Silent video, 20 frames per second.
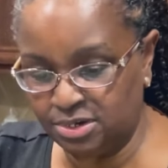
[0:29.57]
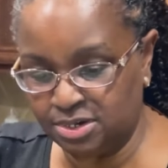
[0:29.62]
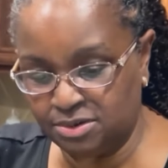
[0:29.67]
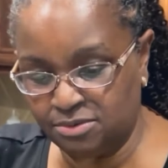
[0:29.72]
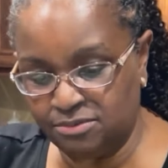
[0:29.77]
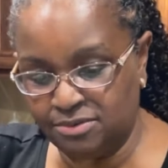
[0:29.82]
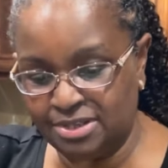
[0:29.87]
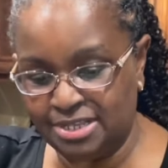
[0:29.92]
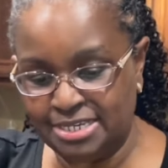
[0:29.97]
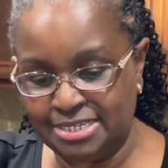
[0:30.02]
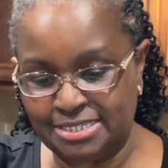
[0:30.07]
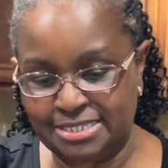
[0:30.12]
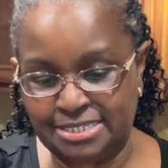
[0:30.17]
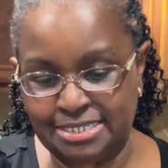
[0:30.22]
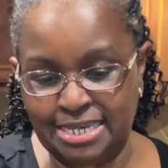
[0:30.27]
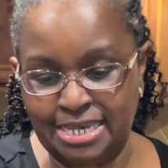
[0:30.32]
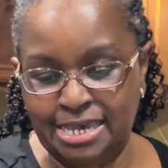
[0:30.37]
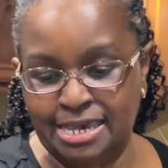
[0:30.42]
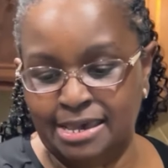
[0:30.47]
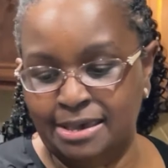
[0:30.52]
can really
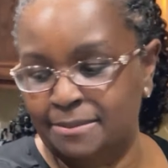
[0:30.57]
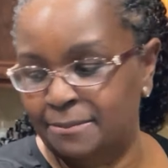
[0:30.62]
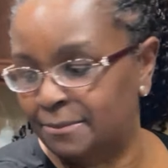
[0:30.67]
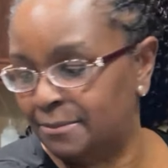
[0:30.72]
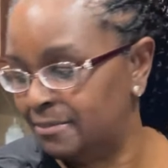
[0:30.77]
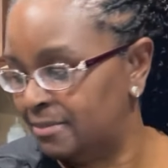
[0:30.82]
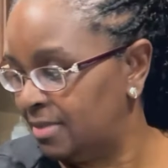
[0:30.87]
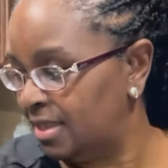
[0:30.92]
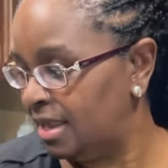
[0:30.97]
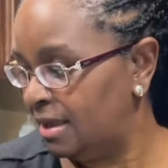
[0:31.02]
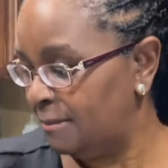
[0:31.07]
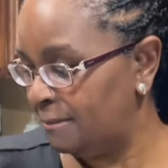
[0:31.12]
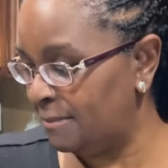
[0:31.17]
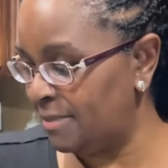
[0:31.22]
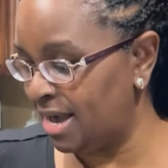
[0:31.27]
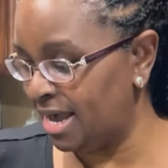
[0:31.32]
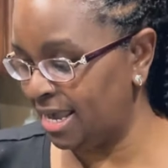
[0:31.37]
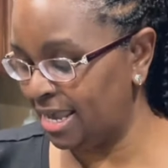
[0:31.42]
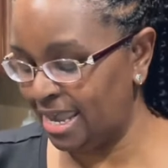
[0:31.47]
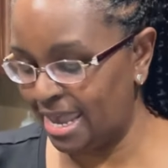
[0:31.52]
see
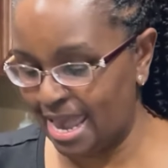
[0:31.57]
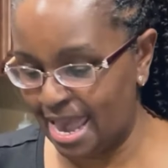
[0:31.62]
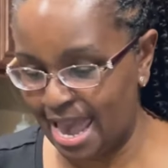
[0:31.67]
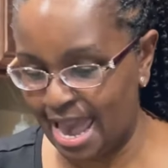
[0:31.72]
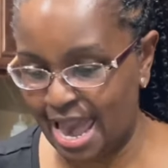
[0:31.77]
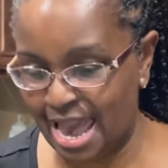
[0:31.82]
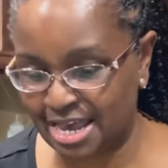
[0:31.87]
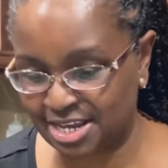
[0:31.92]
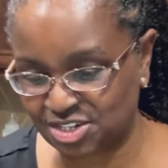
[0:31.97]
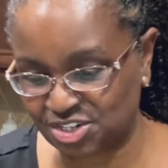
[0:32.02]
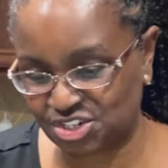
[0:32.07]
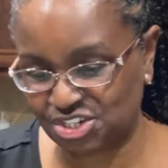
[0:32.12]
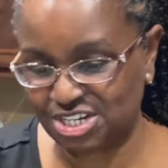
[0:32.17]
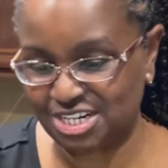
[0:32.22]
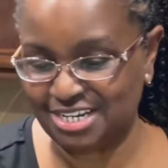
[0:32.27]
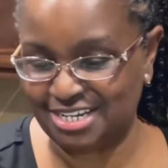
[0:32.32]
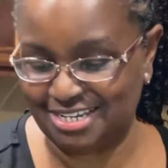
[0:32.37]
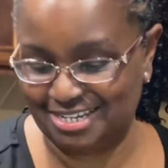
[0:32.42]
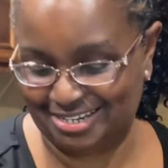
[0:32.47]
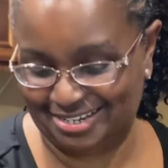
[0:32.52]
my
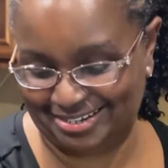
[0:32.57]
action.